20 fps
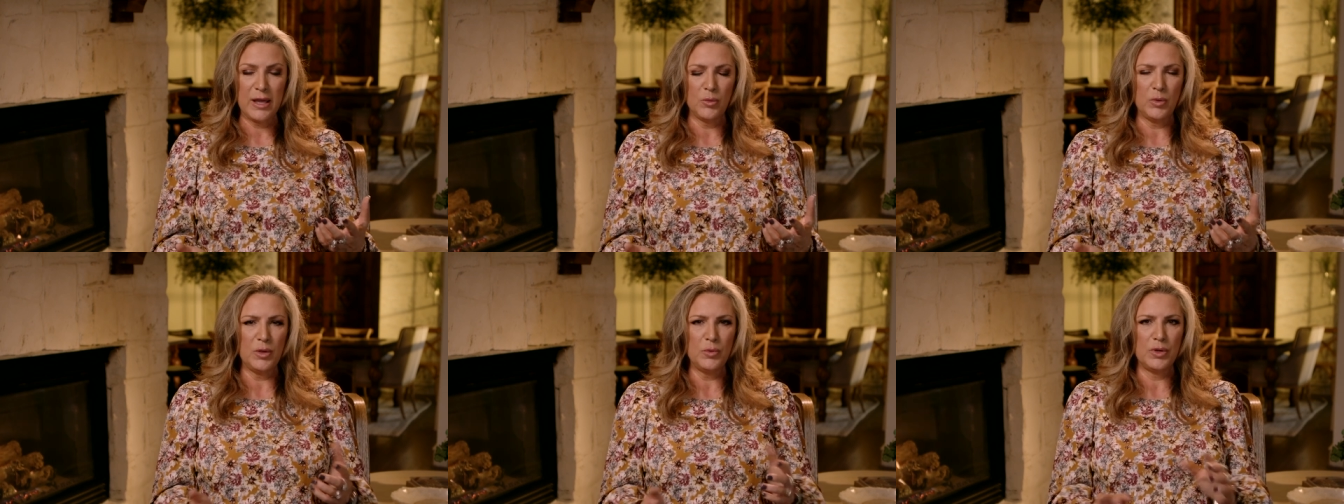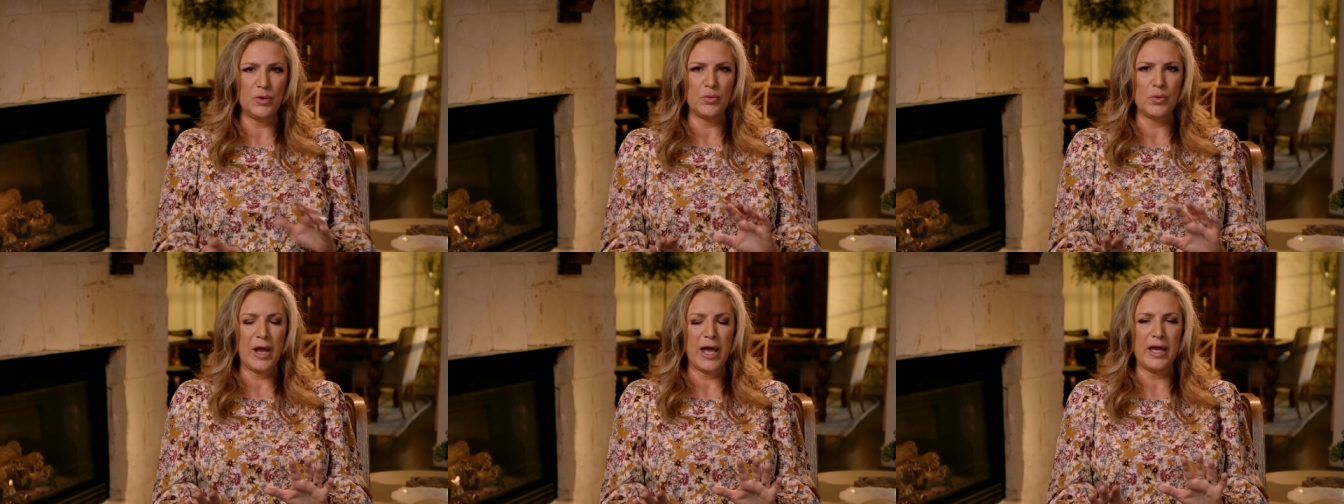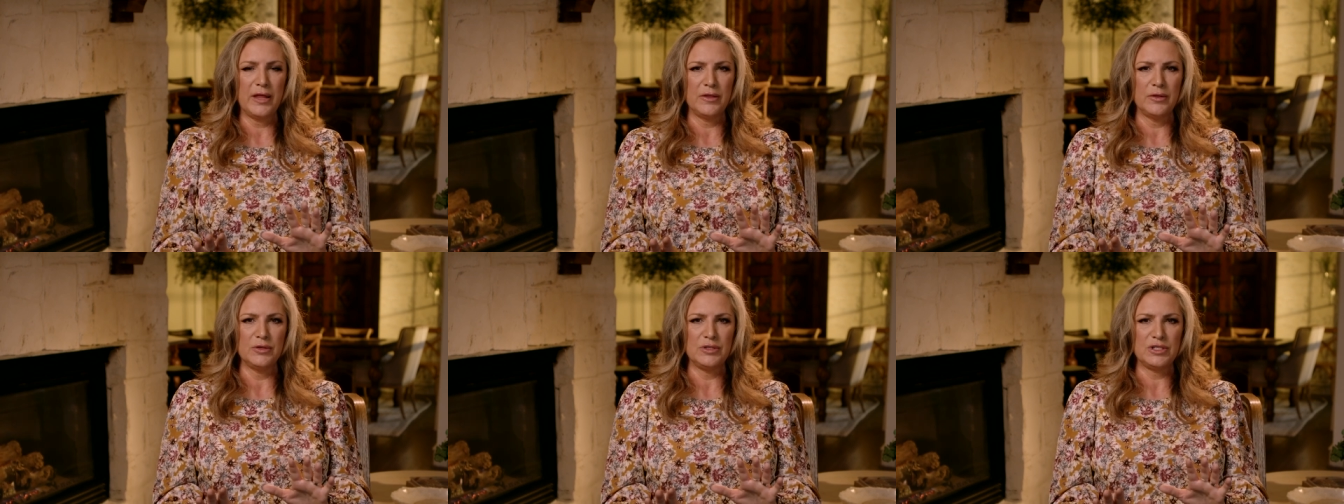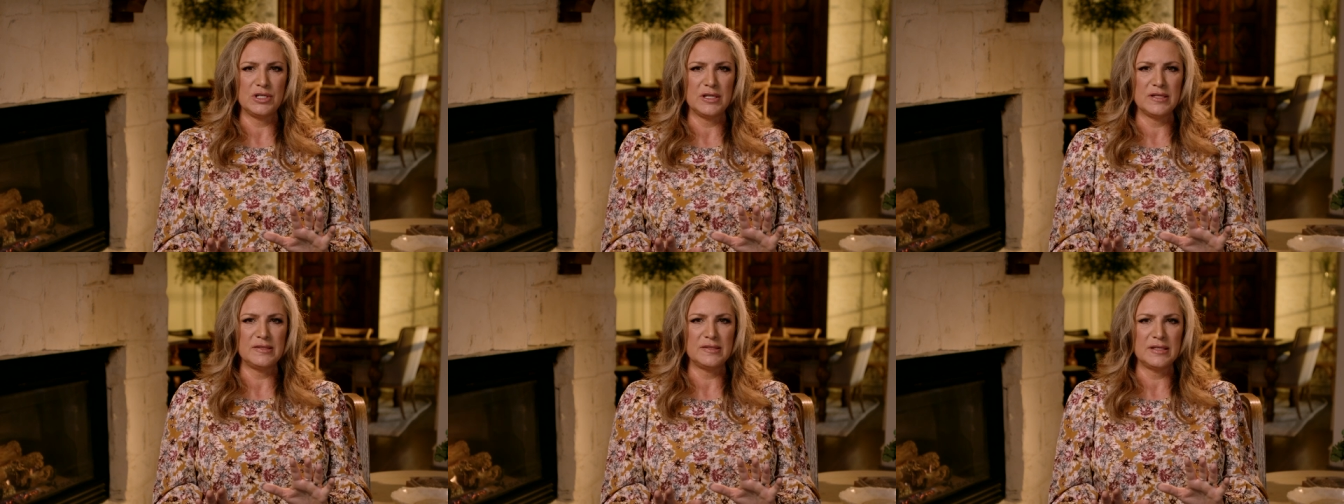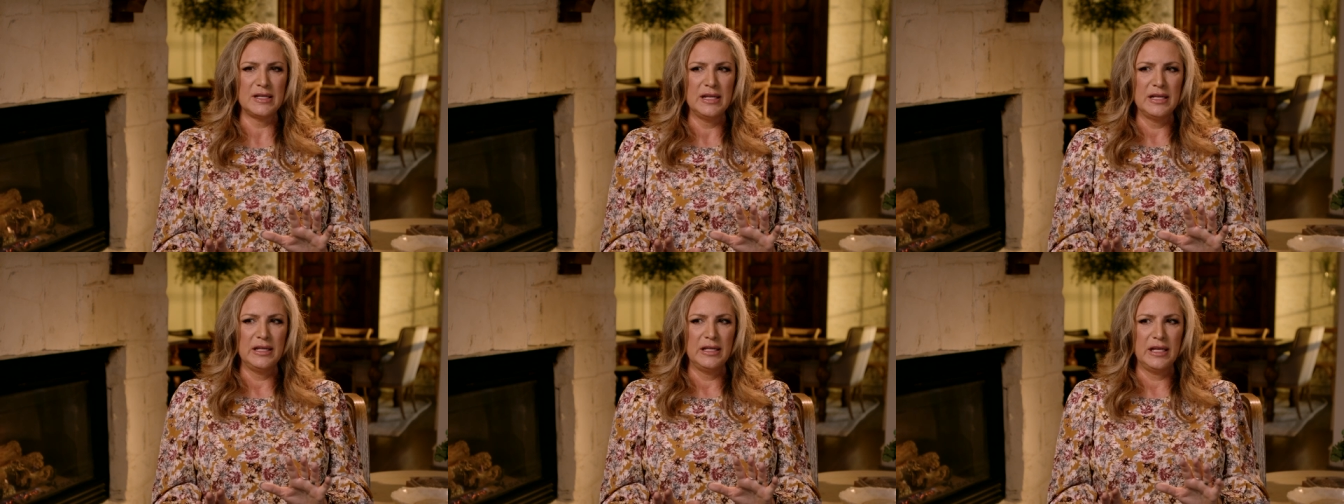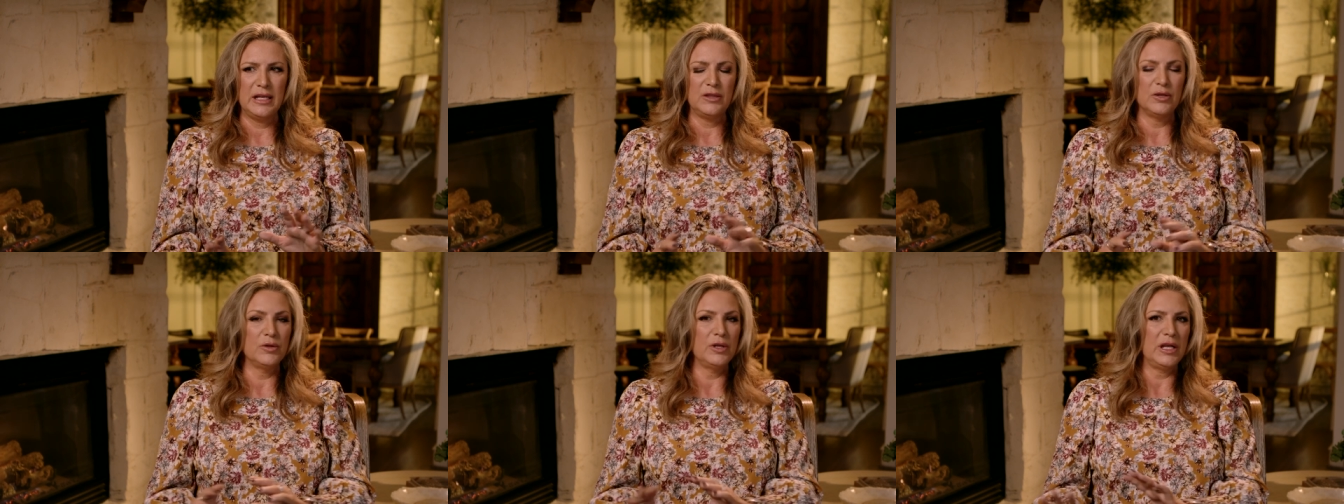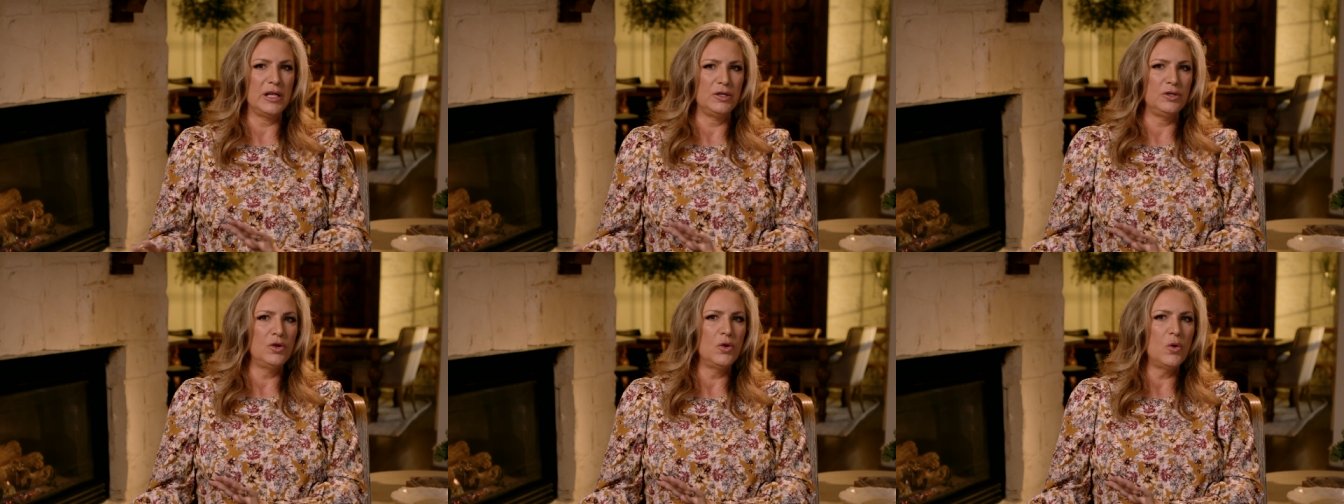We would rather just either
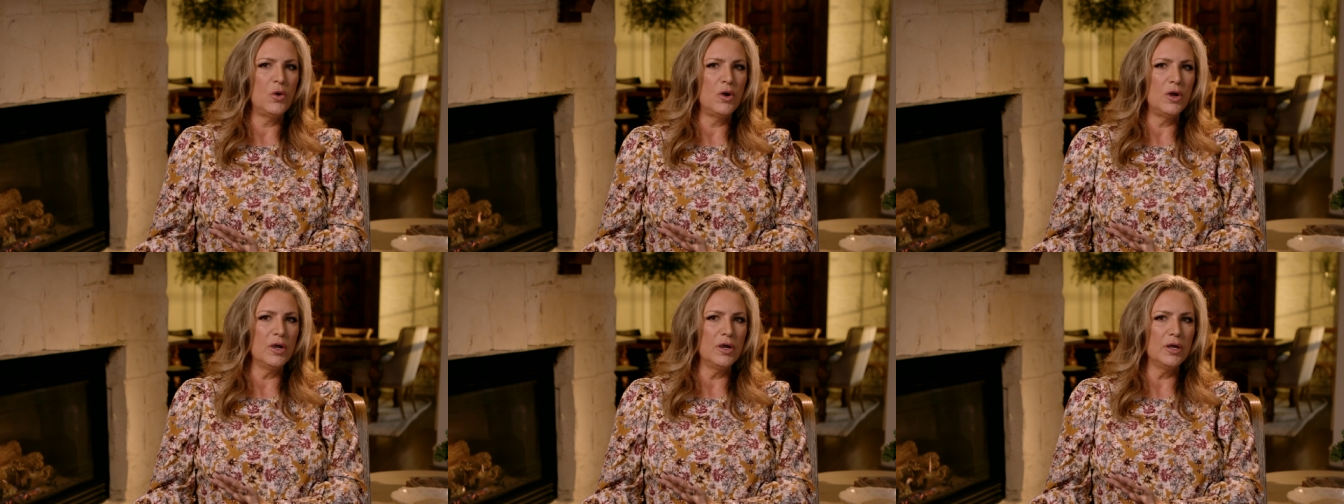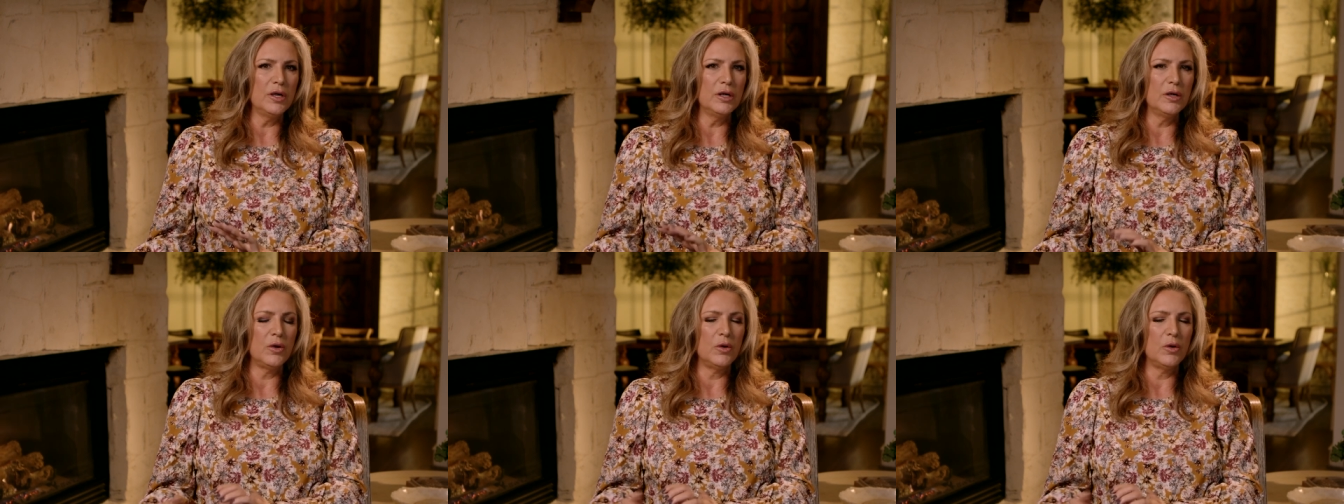ignore